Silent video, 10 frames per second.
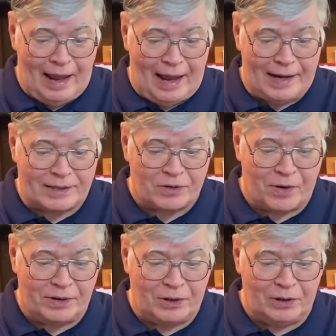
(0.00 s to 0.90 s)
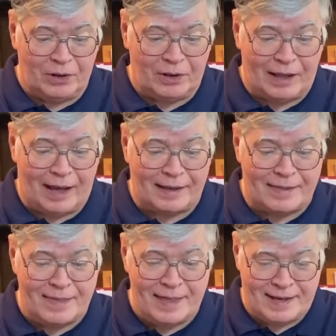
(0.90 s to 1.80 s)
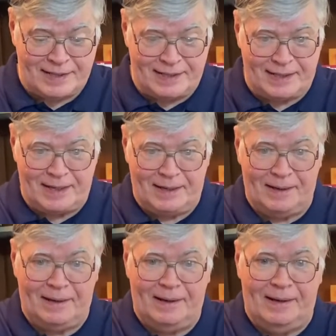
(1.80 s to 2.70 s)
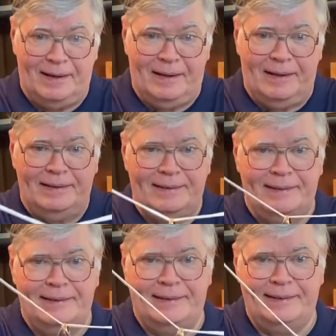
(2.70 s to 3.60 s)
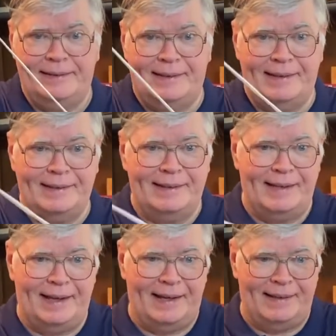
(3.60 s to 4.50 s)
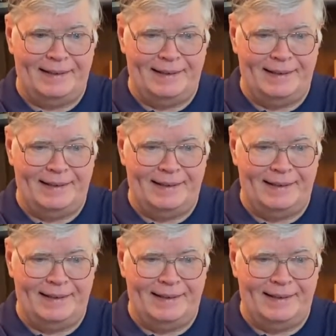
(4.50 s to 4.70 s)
And it's going to look like this. Just like that.